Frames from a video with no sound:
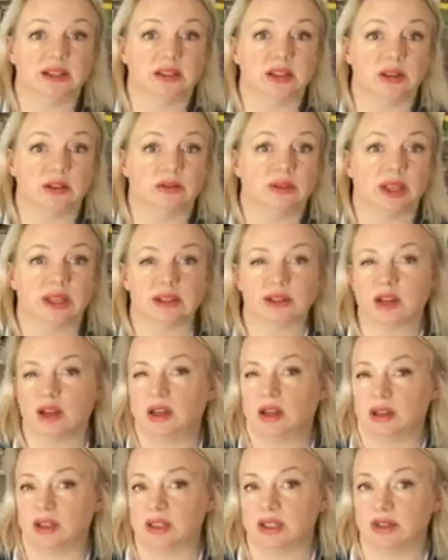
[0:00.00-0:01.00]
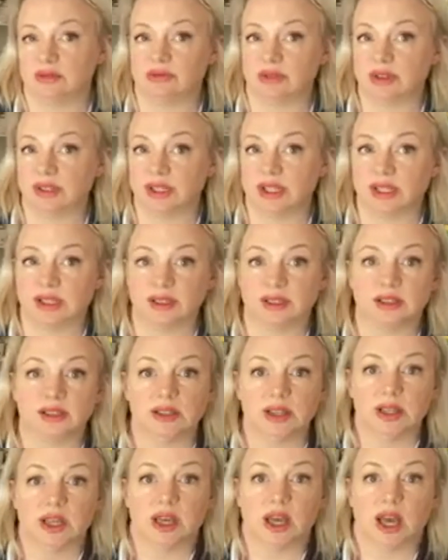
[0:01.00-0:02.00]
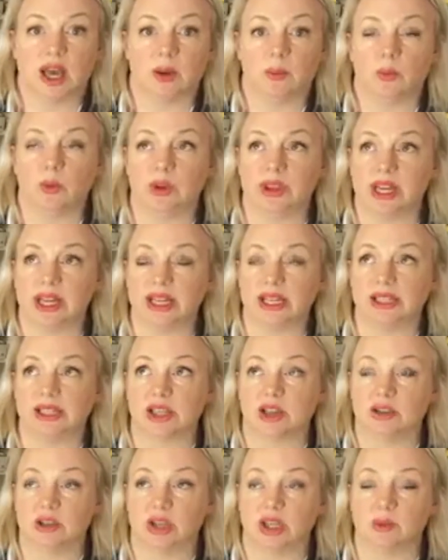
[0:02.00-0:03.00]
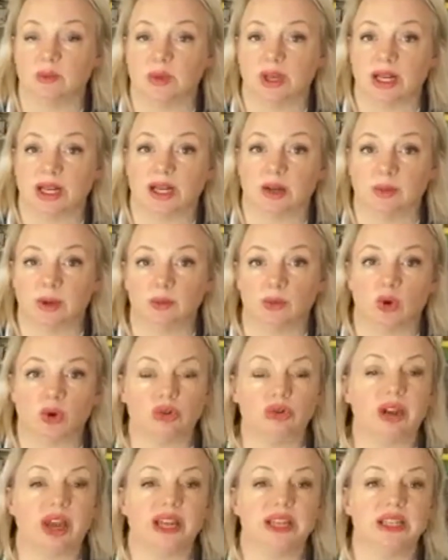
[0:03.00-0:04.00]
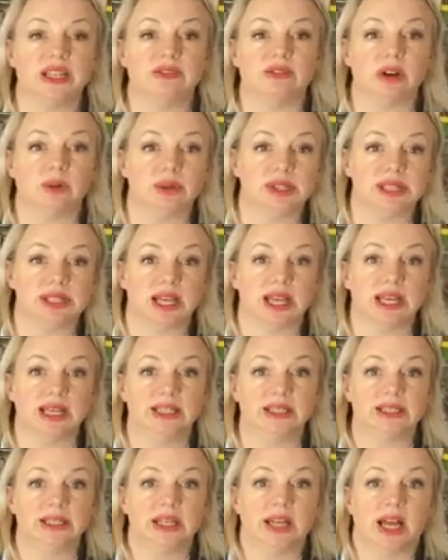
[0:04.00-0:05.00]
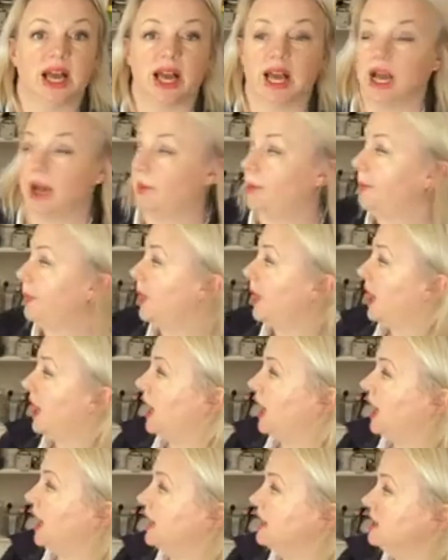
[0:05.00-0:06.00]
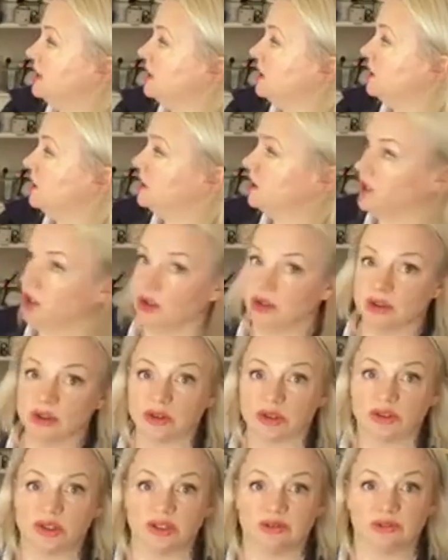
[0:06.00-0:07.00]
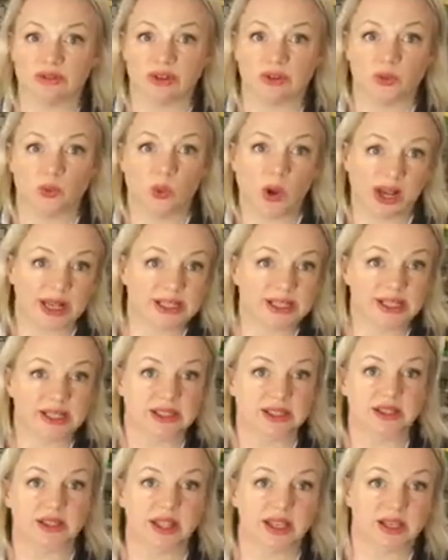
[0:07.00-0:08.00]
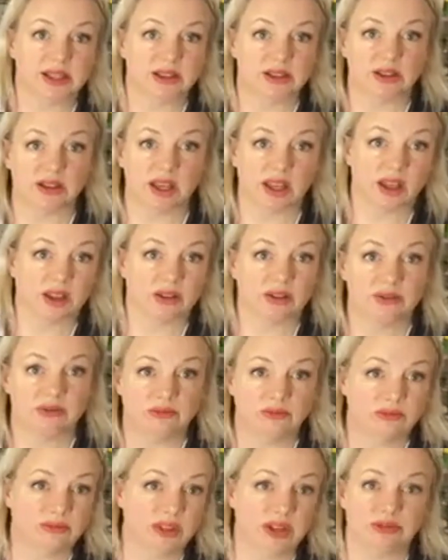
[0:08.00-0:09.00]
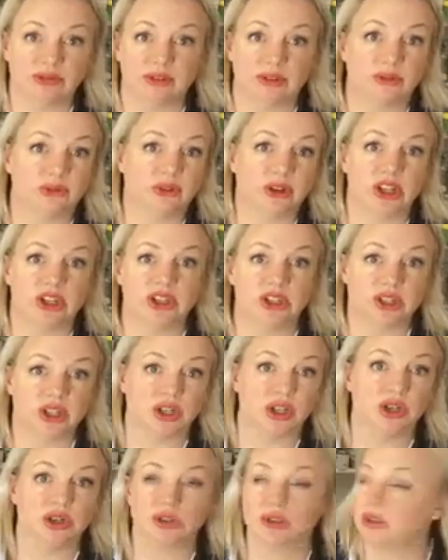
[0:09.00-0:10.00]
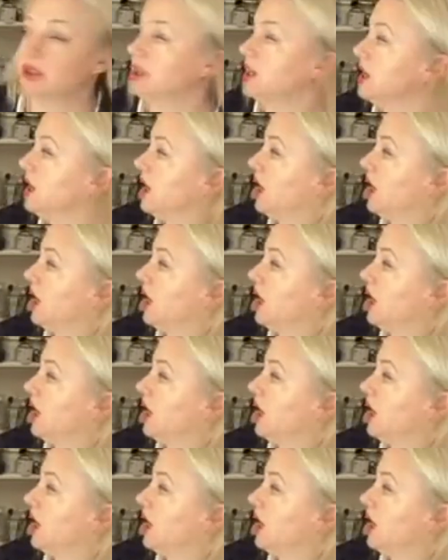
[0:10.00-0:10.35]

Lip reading: So that's kind of the differences. With Sloan, you can be a little bit more creative, I would say, and you can use lots of different waxes and things to get different finishes and looks.